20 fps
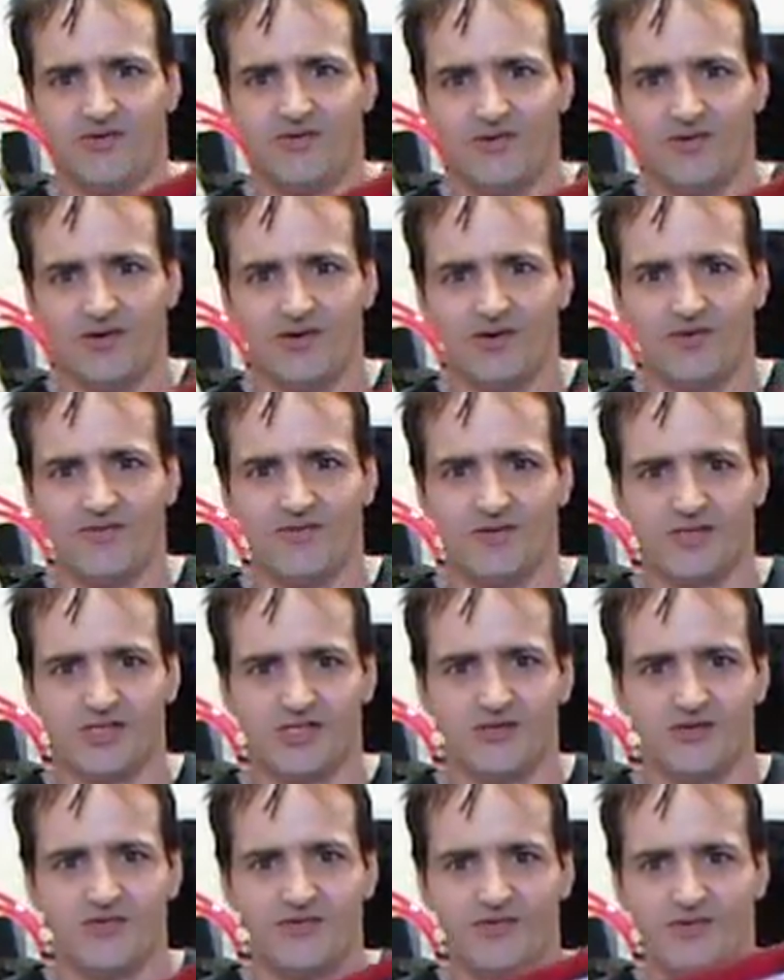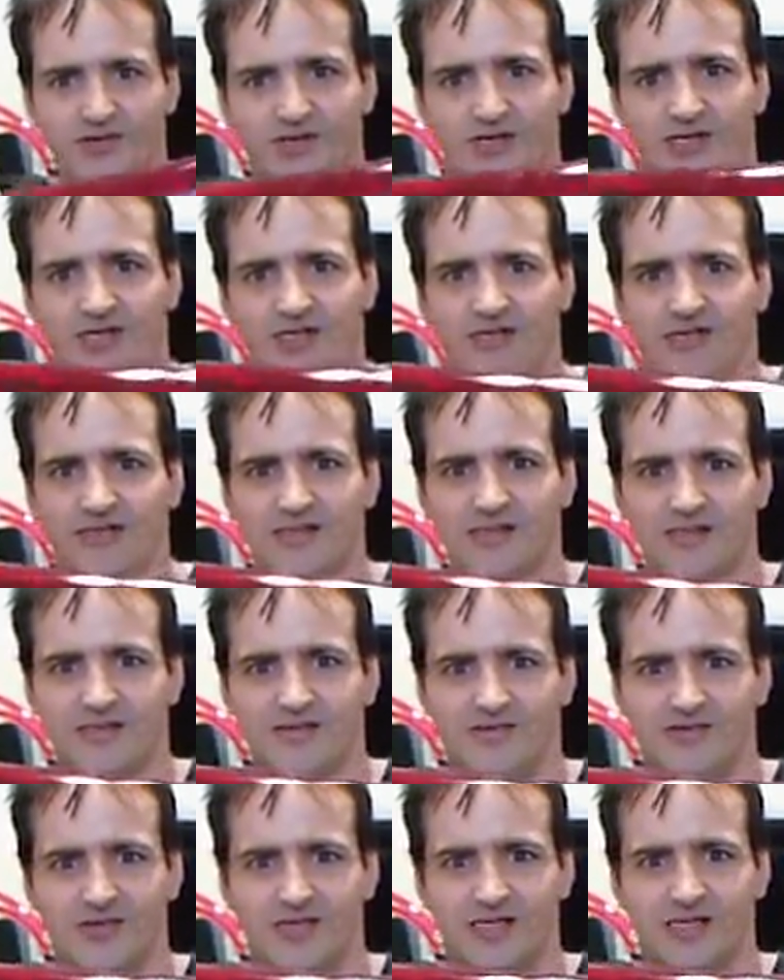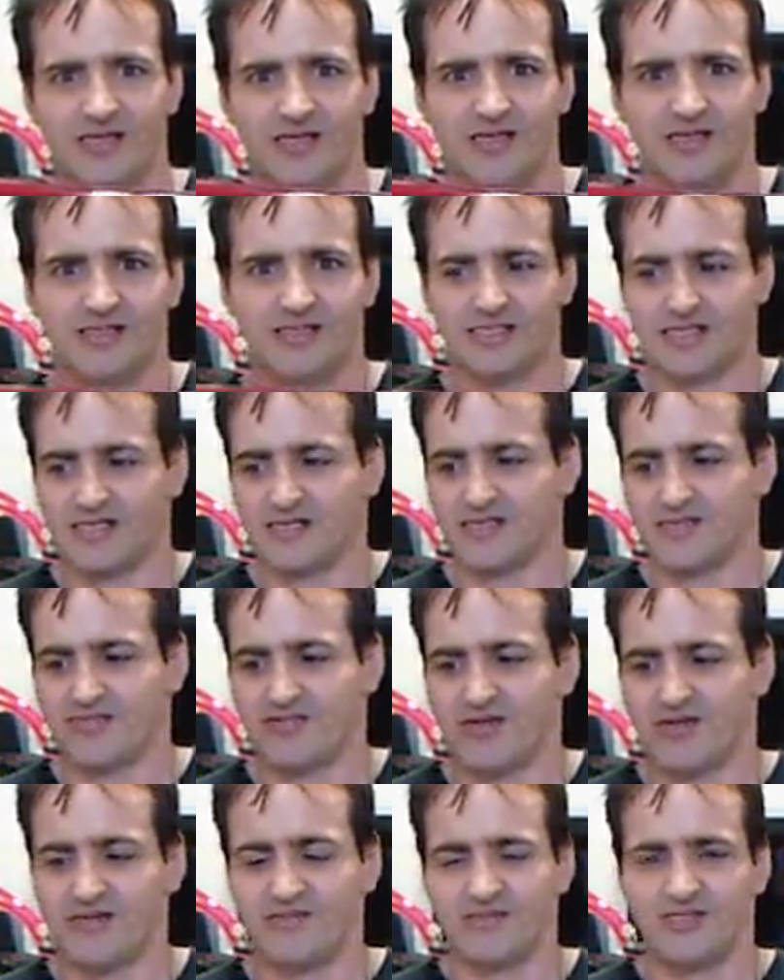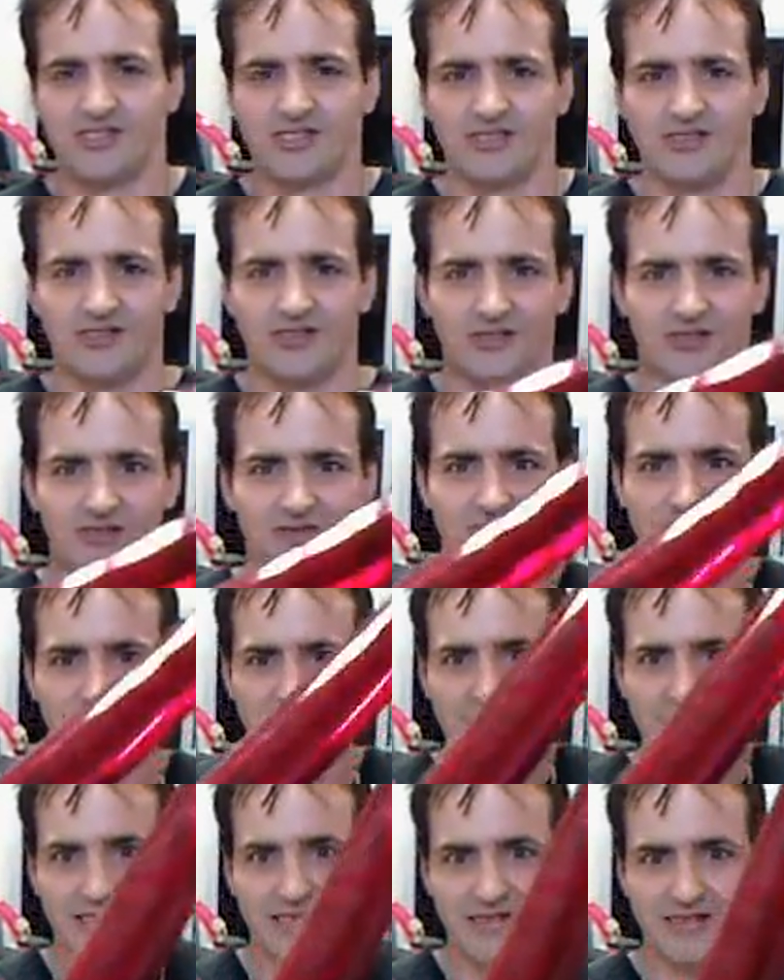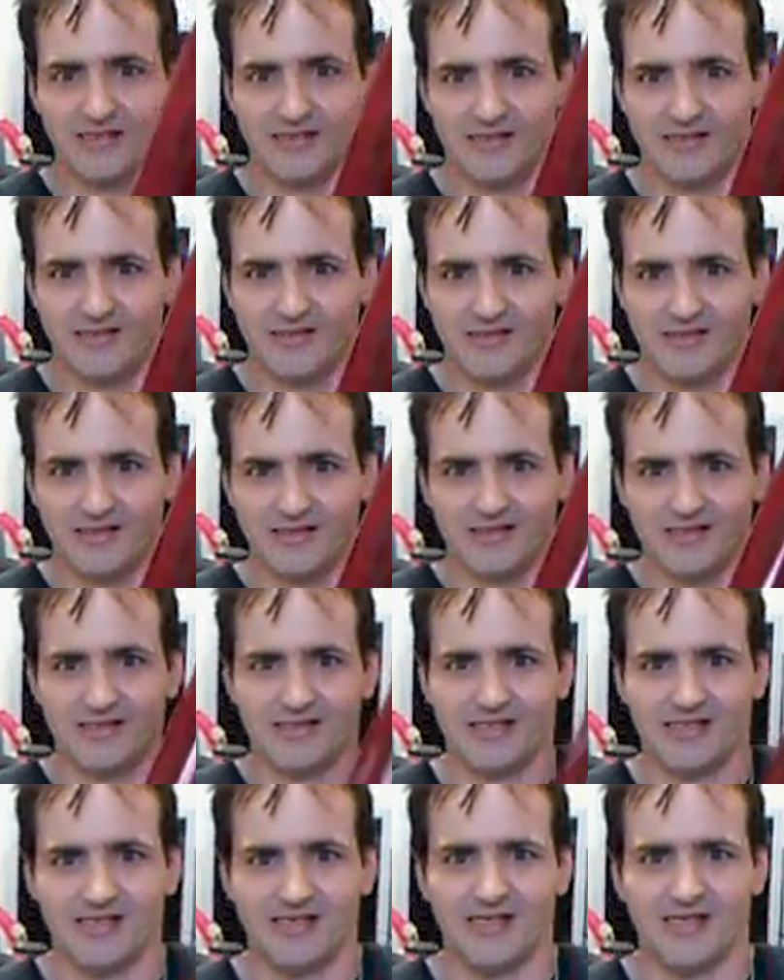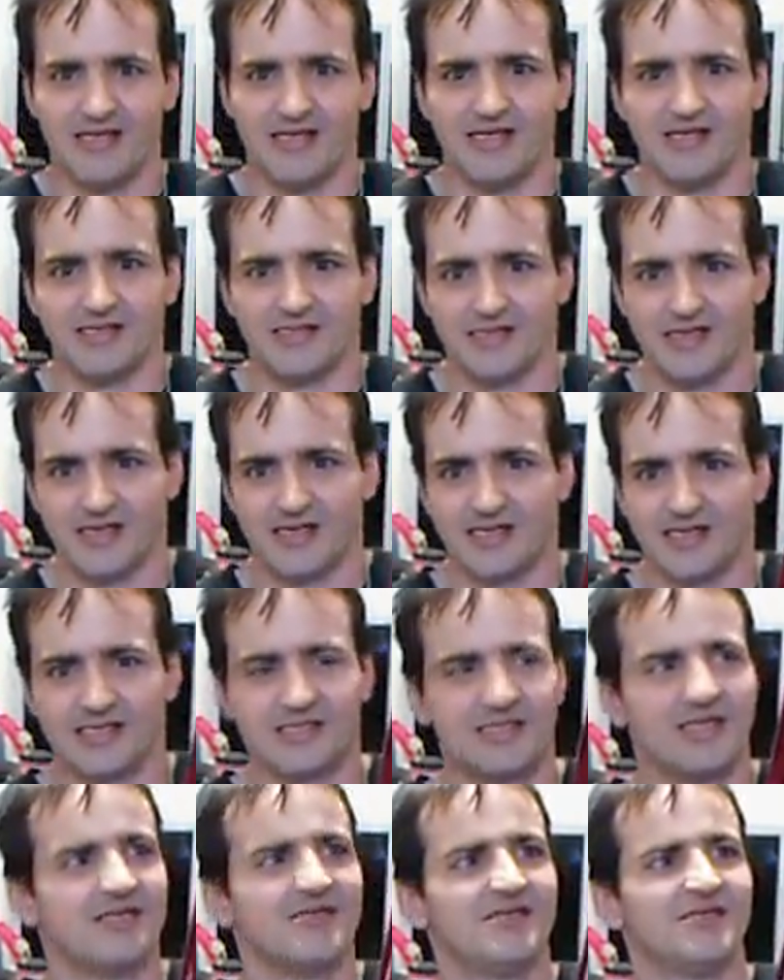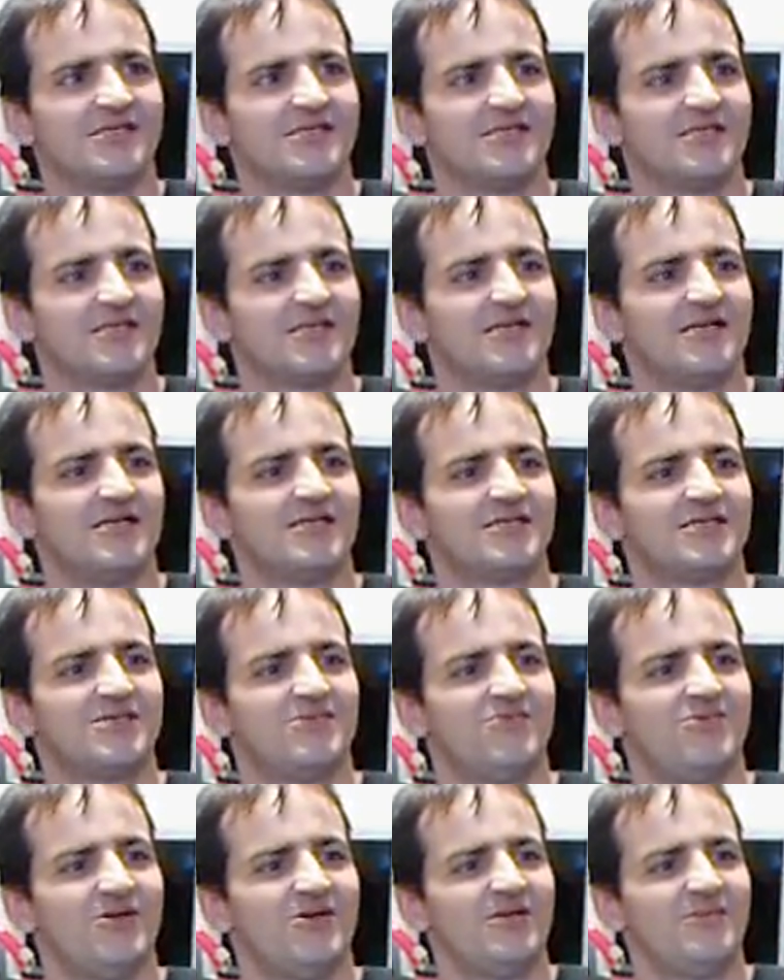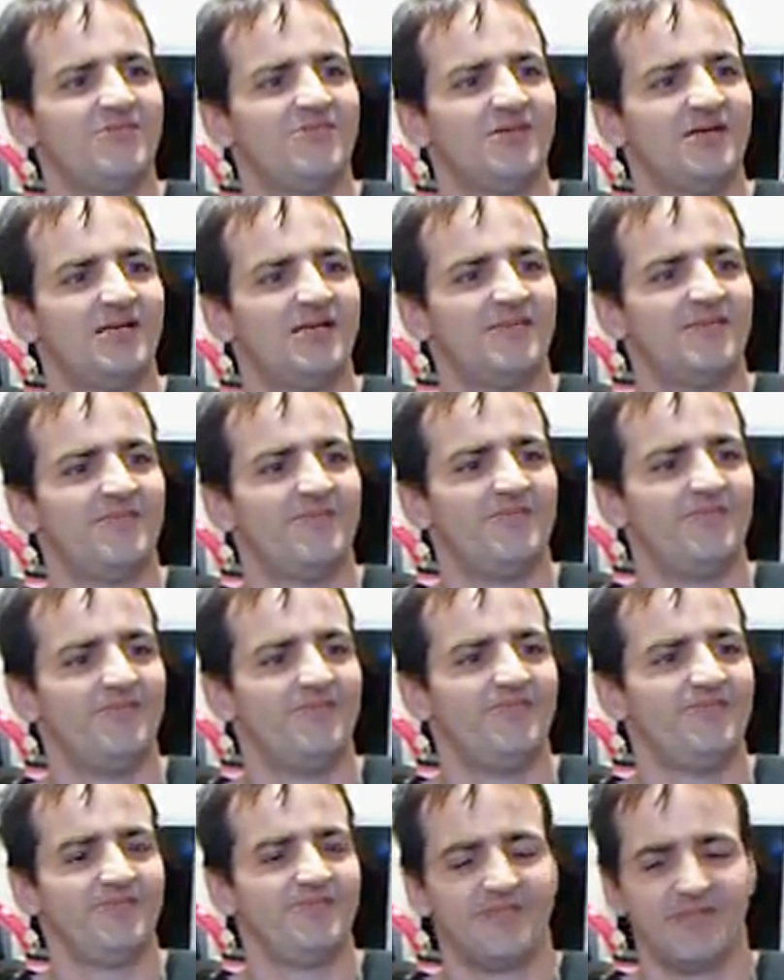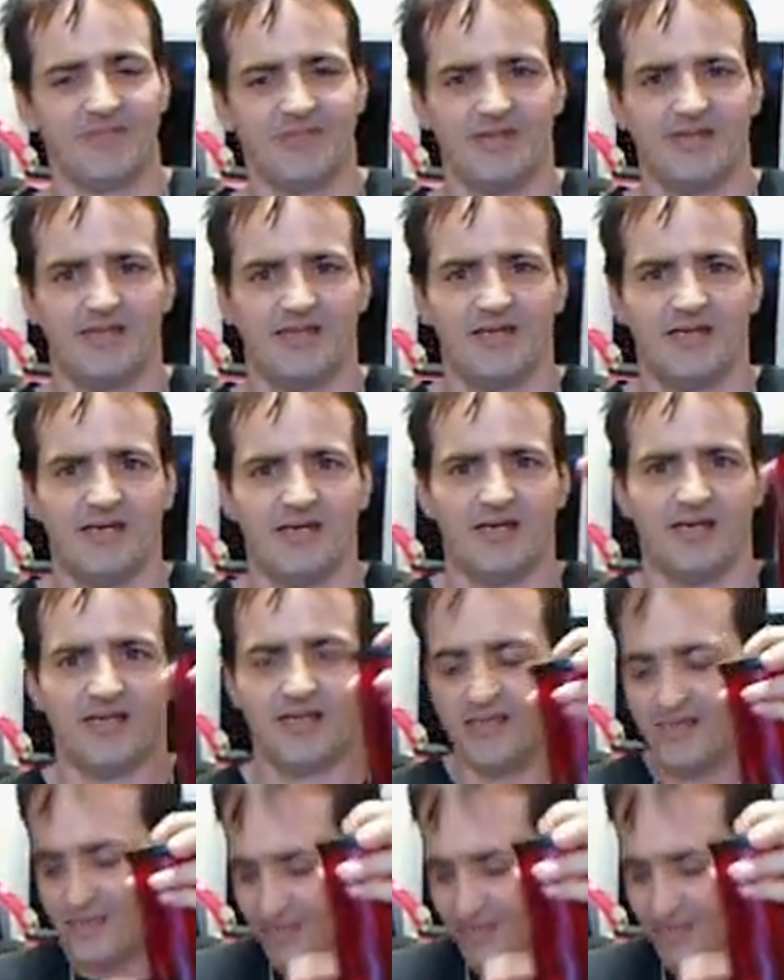over 2-footer right here. It's got the Primochill logo on it. It's like I said, this is a custom one, but I like to